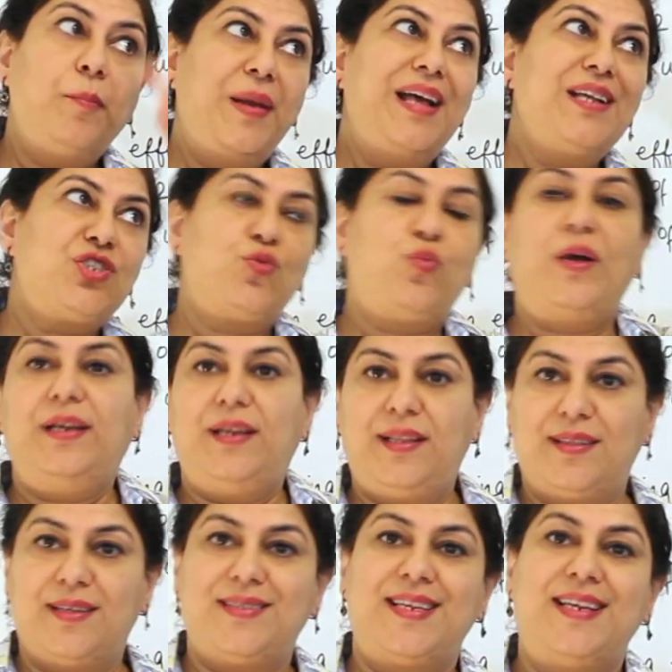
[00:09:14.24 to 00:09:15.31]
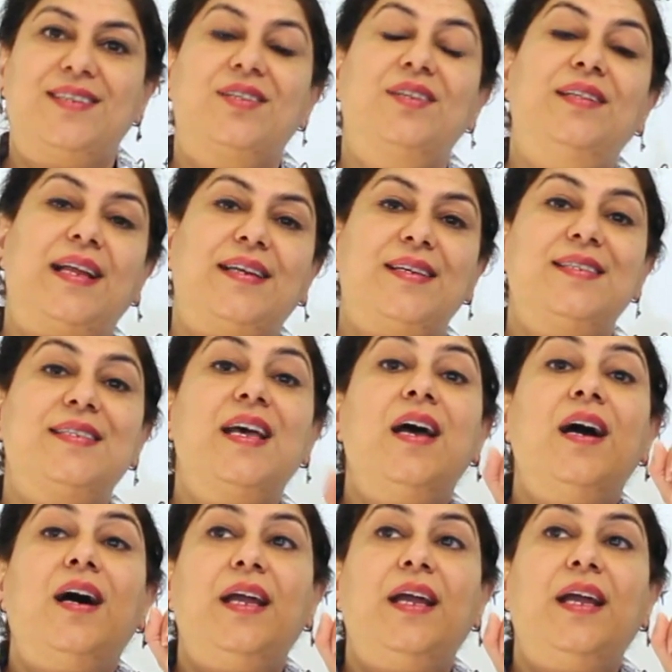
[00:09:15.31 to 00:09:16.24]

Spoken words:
plus 1 in the center, that is,